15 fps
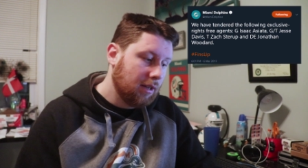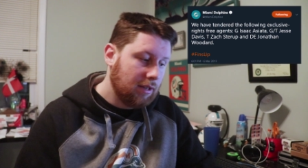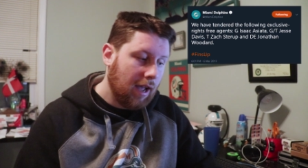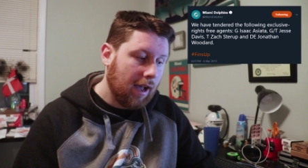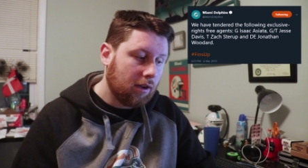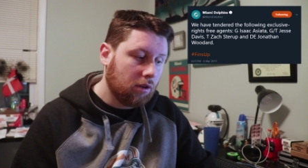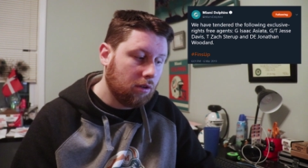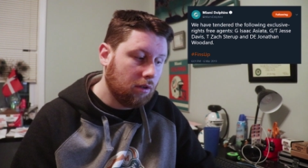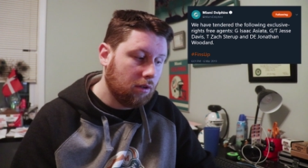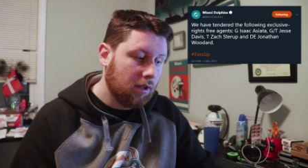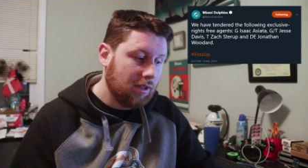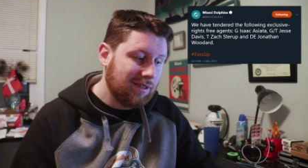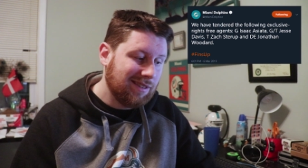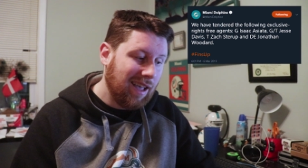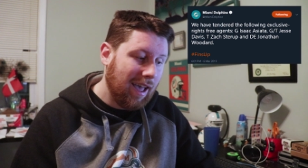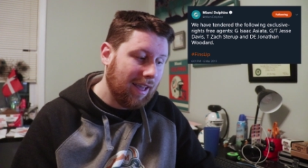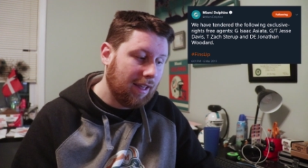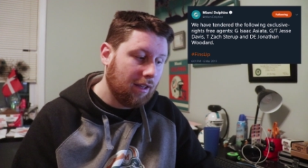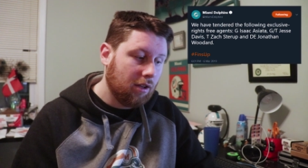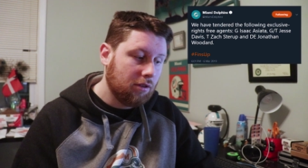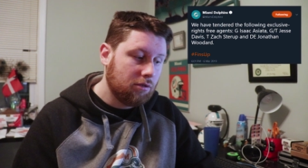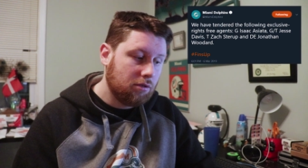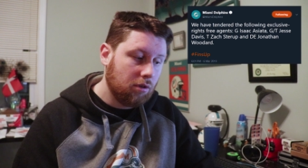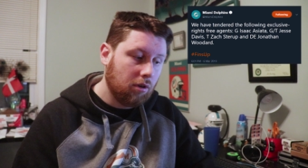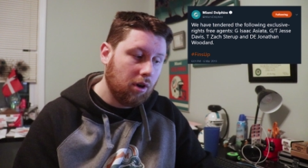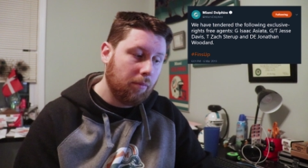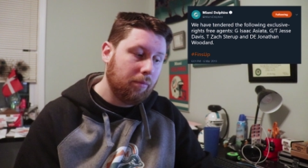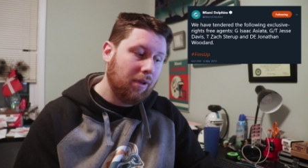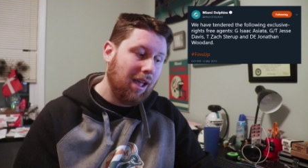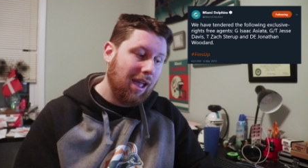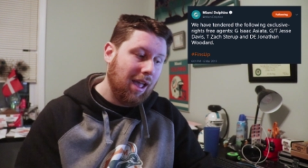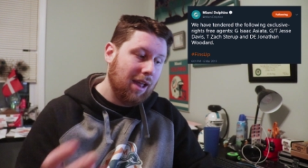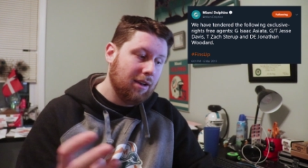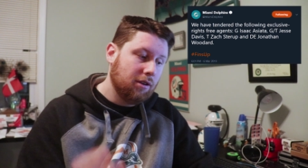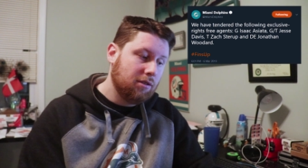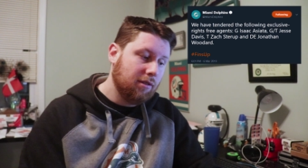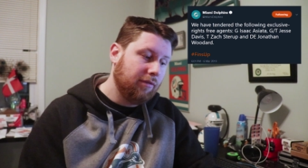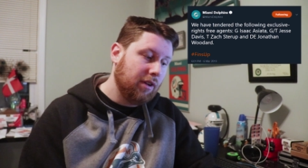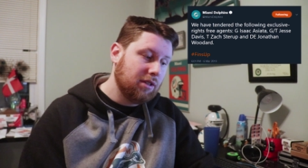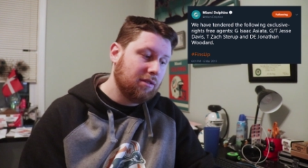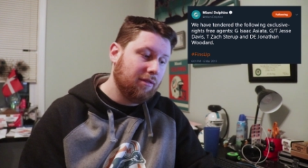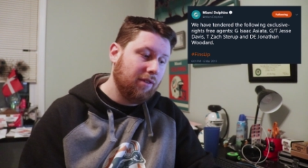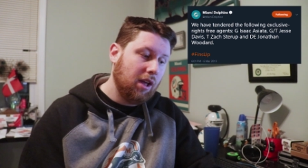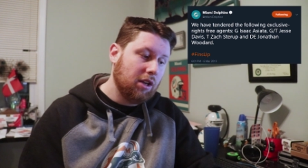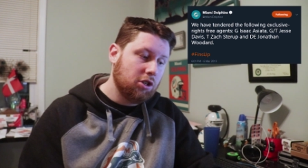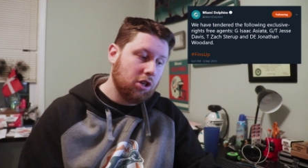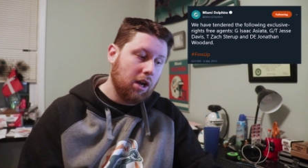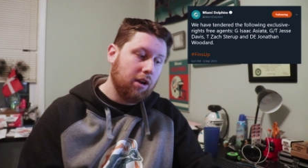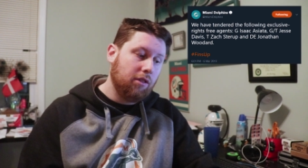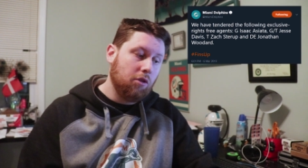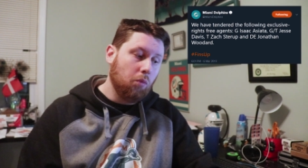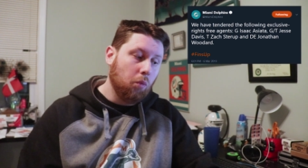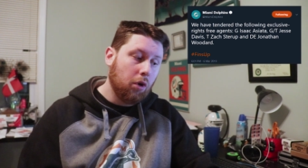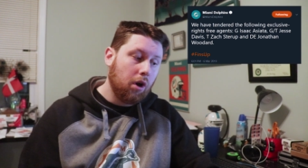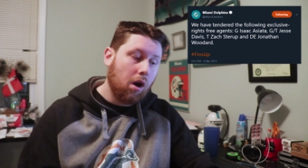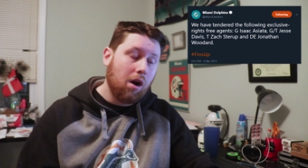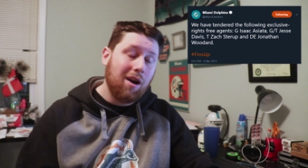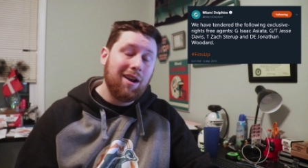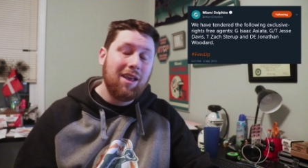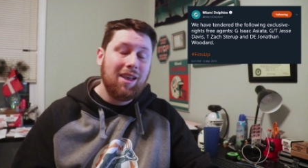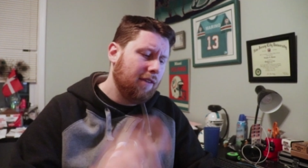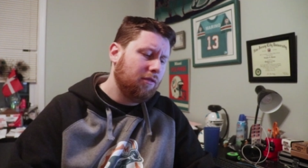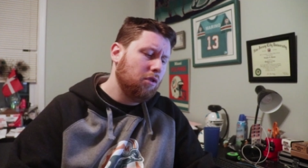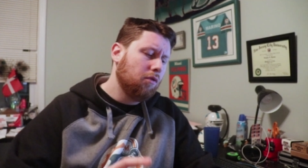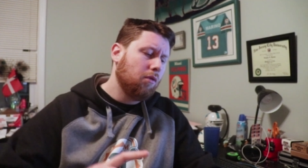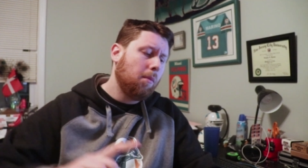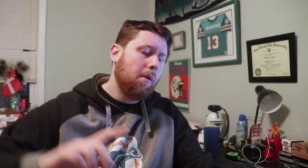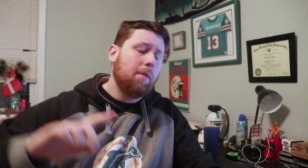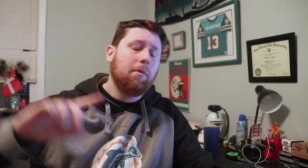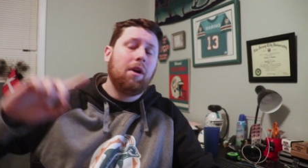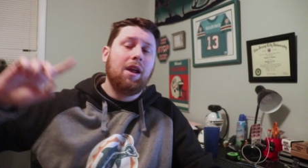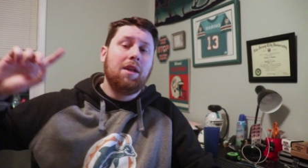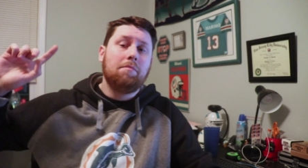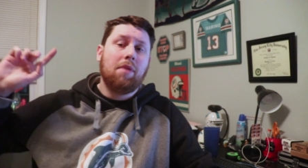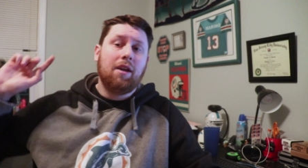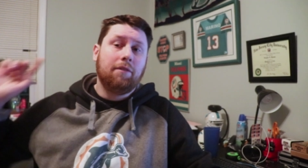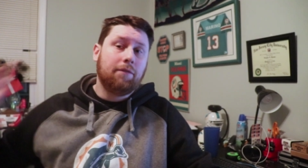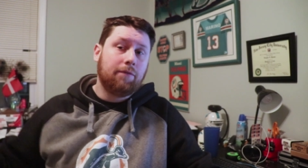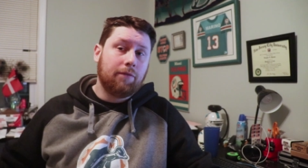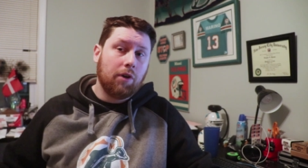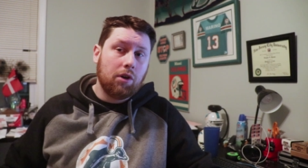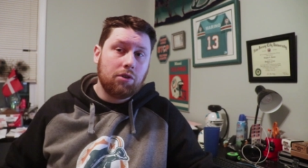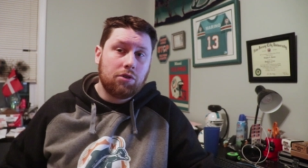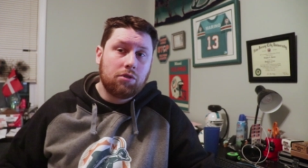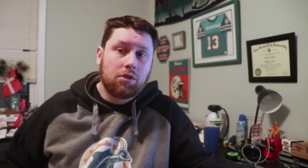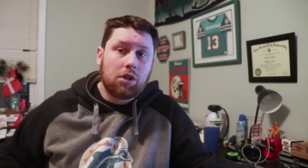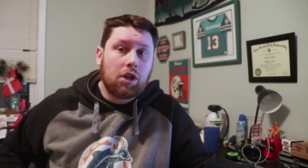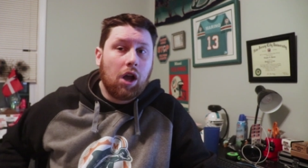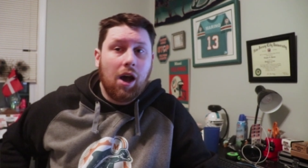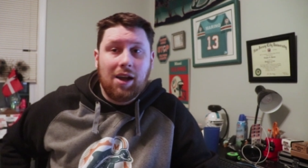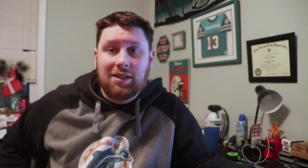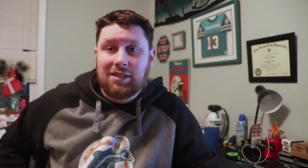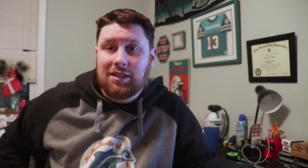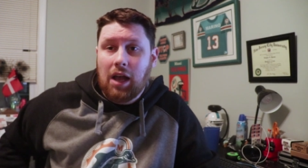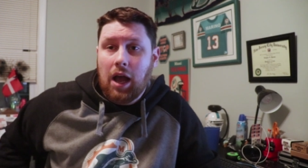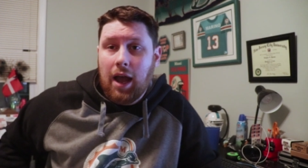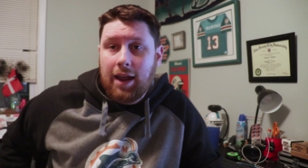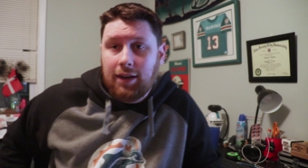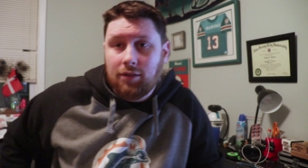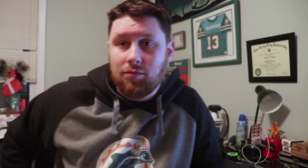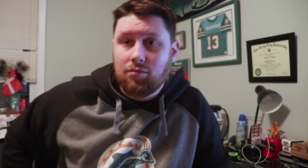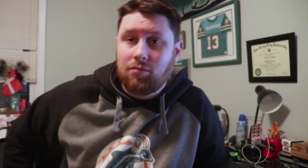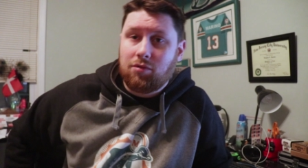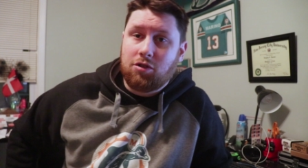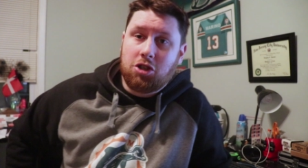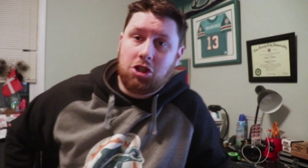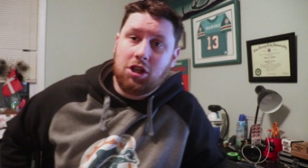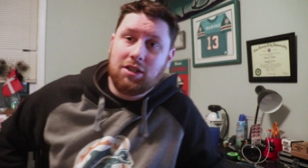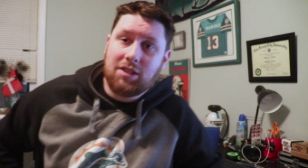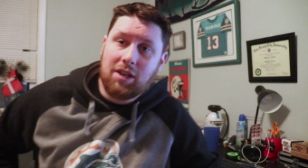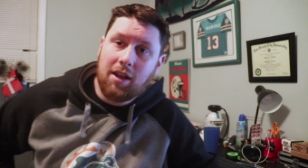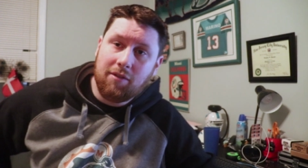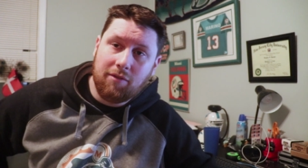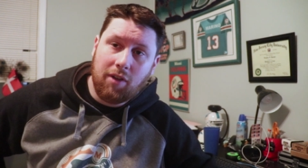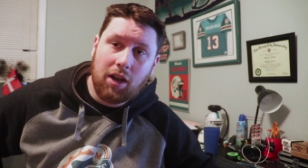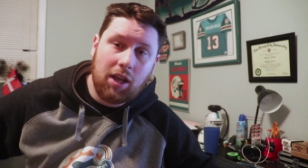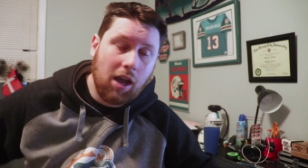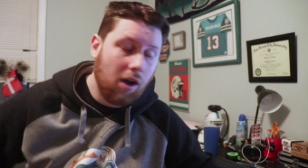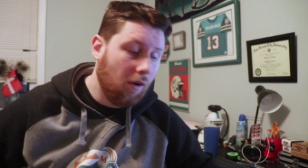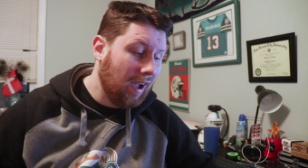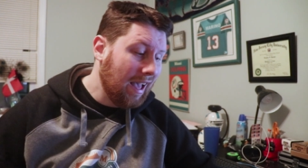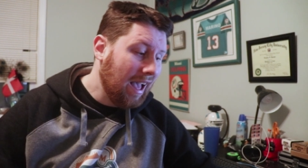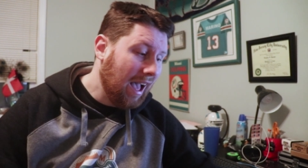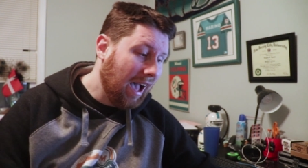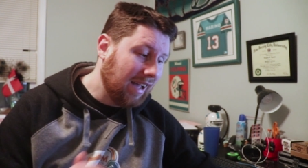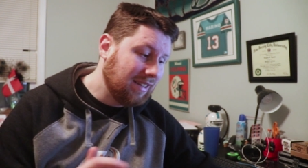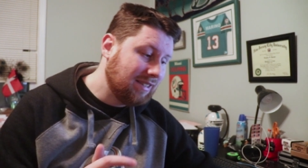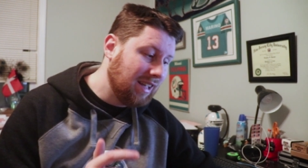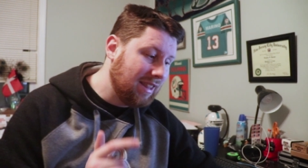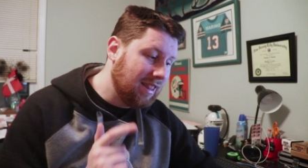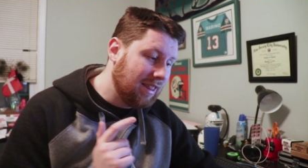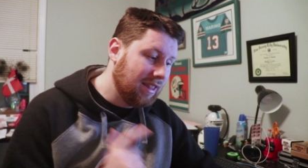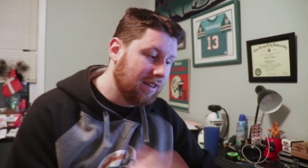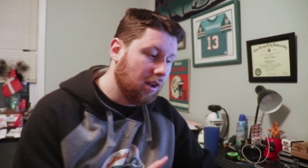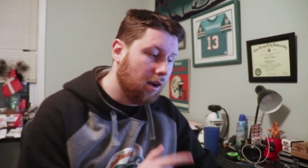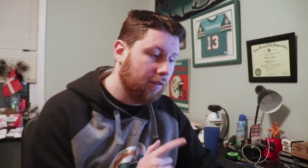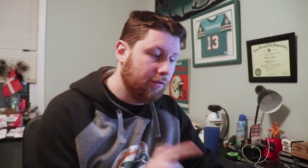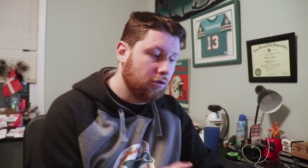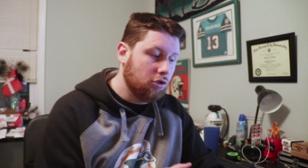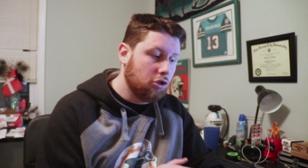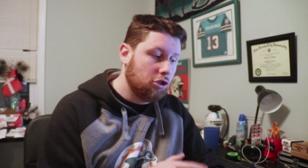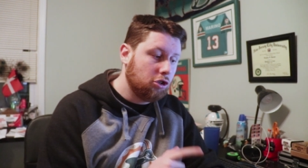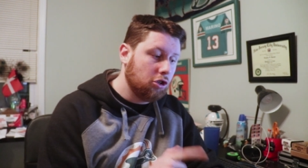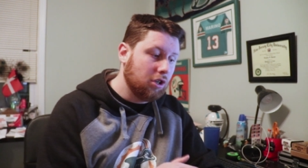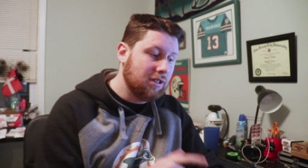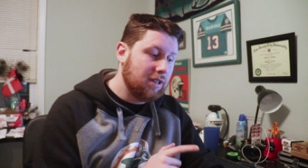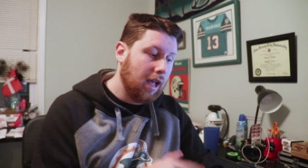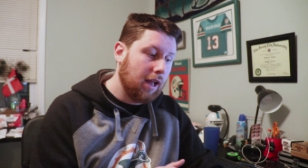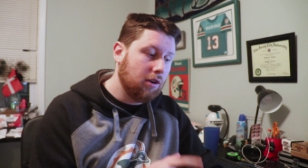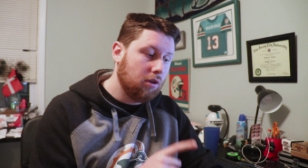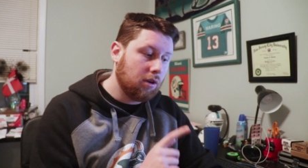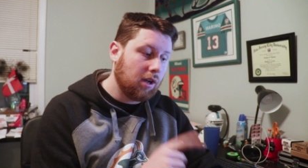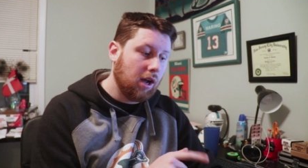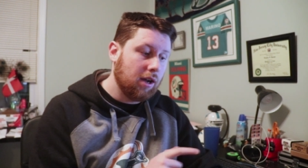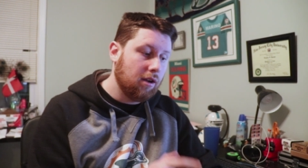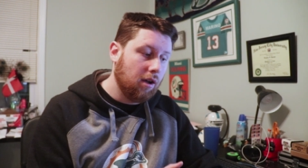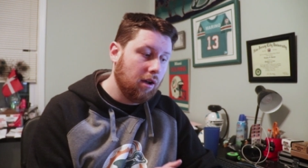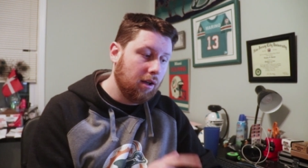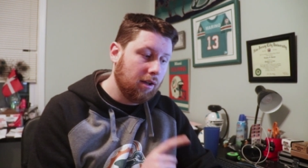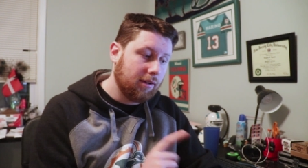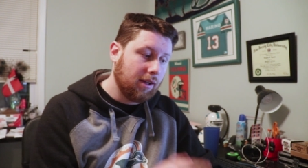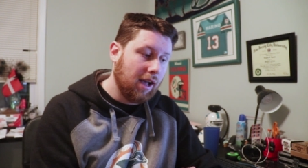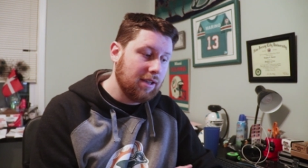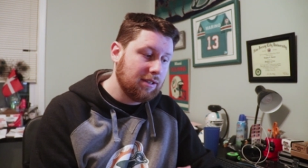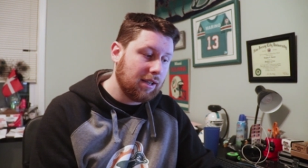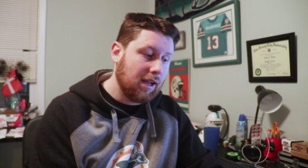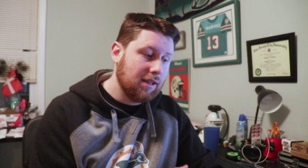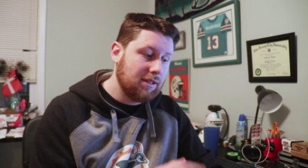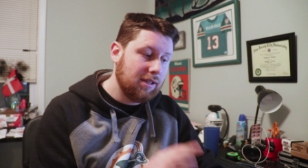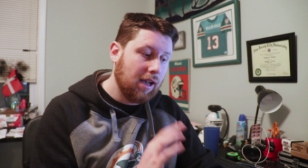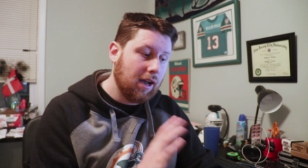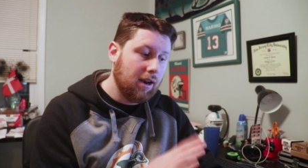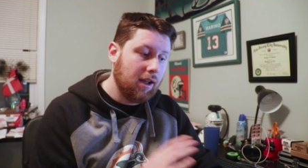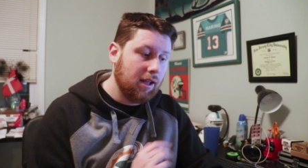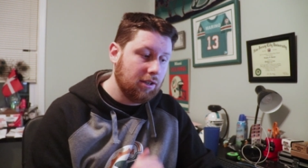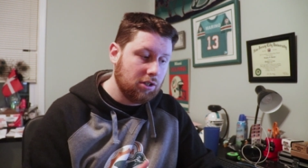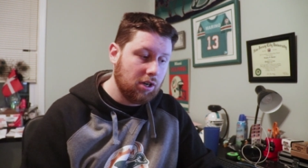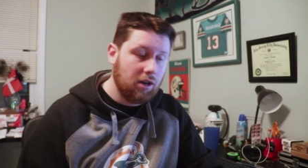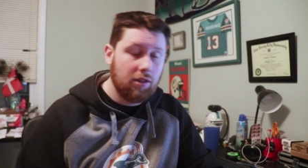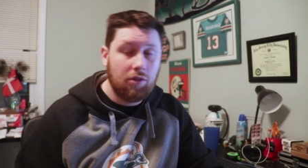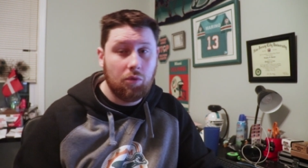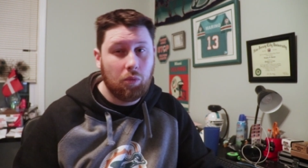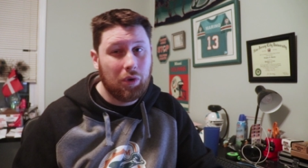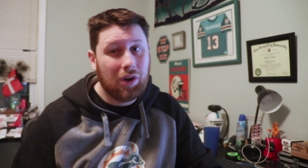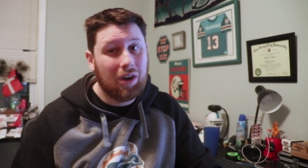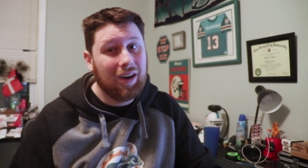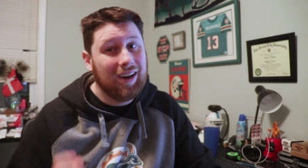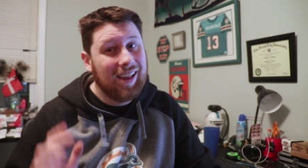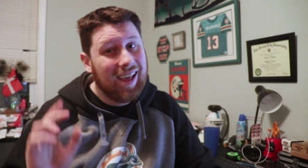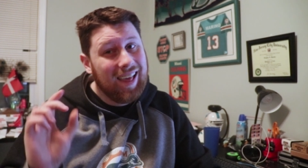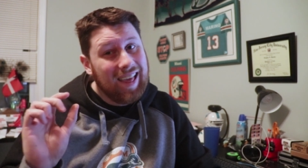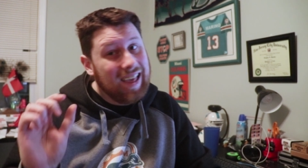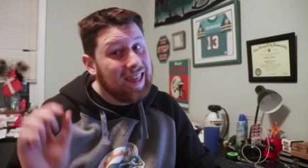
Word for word: Tackle, Zach Stirrup. And defensive end, Jonathan Woodard. If you remember in my first cut sign shiznit video, I said that the Dolphins should tender uh, Isaac Asiata and Jonathan Woodard.